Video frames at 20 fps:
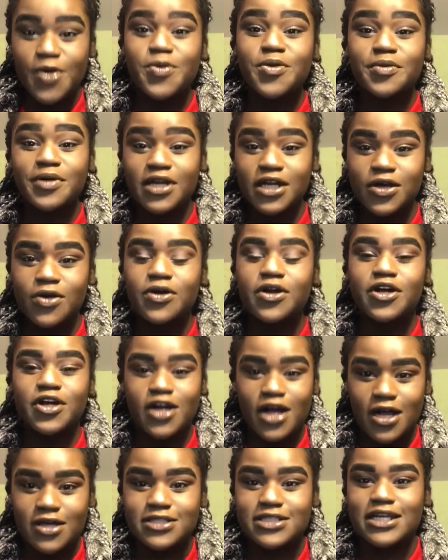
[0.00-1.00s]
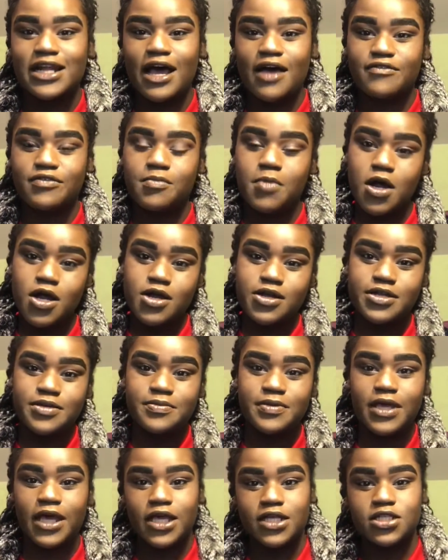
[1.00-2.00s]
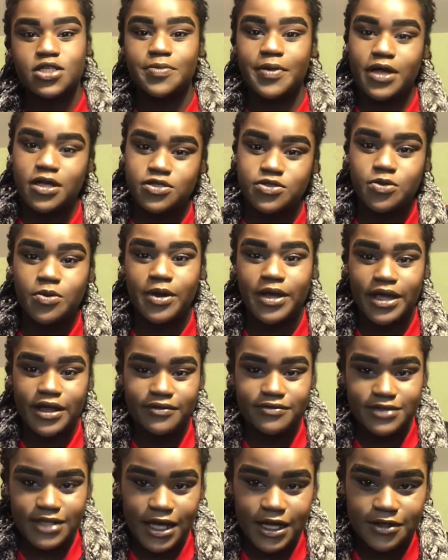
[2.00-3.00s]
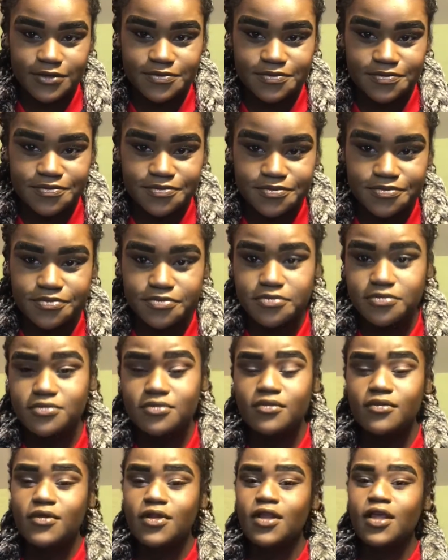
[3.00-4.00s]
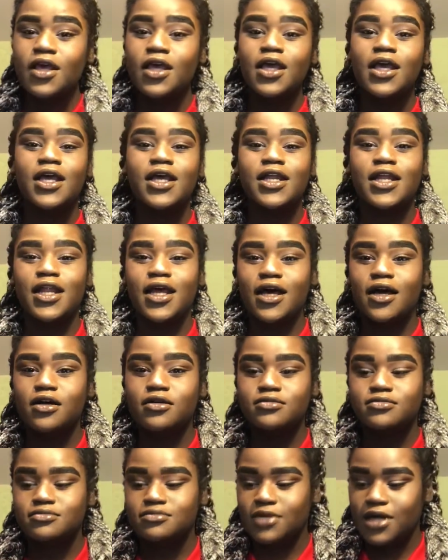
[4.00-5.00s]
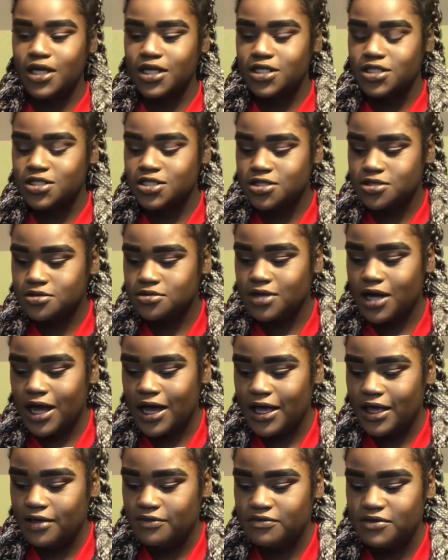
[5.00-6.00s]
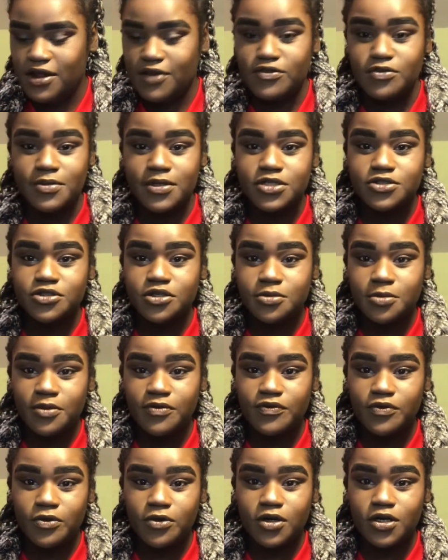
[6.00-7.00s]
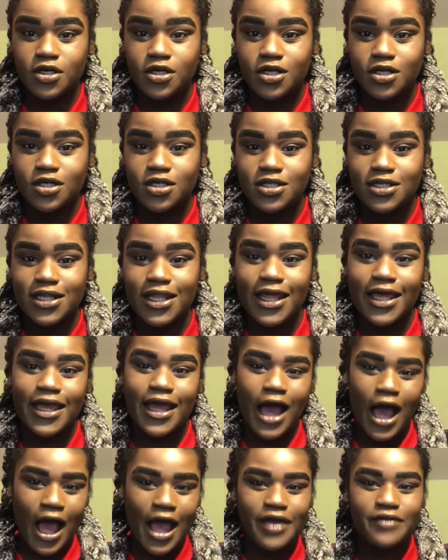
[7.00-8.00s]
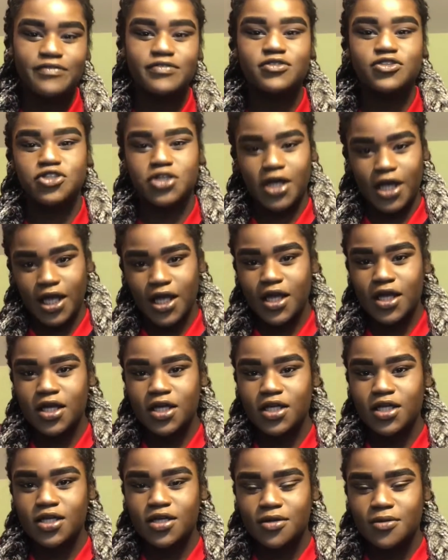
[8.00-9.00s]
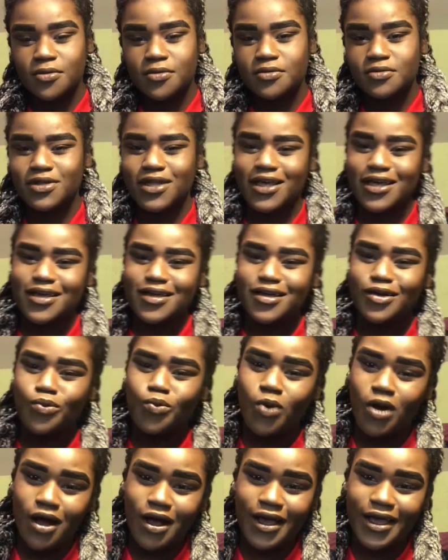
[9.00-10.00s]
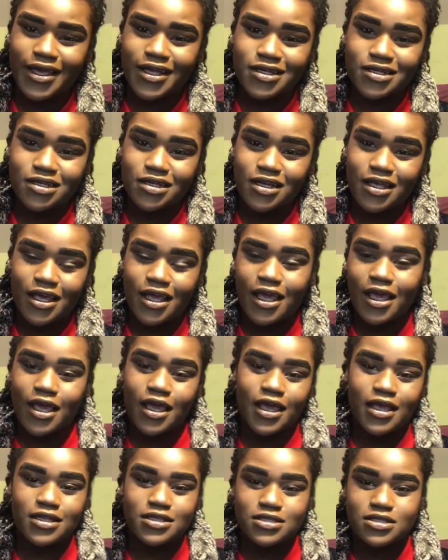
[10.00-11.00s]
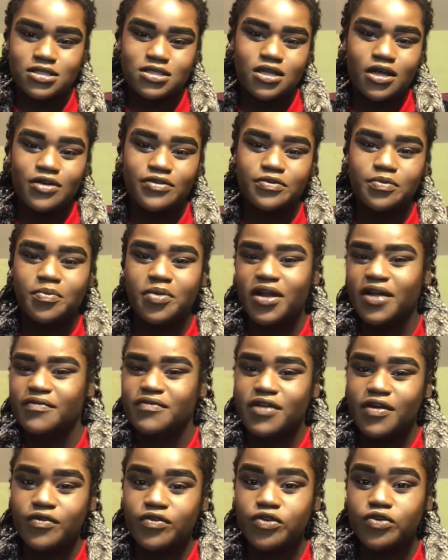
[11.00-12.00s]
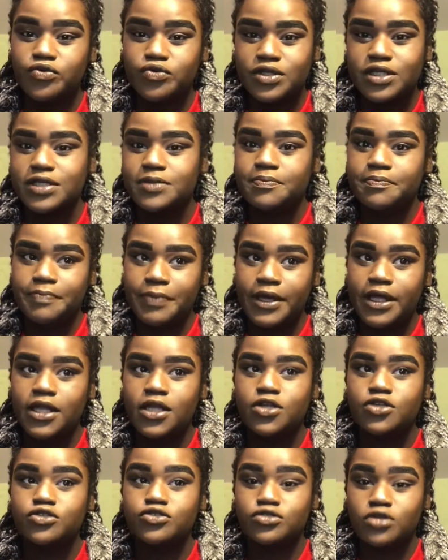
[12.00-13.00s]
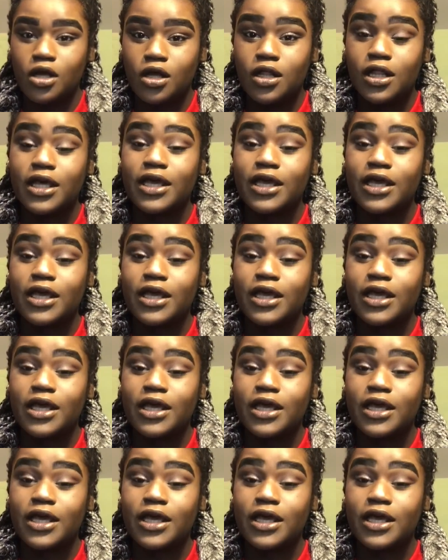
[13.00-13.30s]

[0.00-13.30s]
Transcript: We were gonna go to her house and have a party because her parents were going out of town. Now, mind you, I've never been drunk before. Like, I've drank, like, wine and stuff, but I've never really been drunk.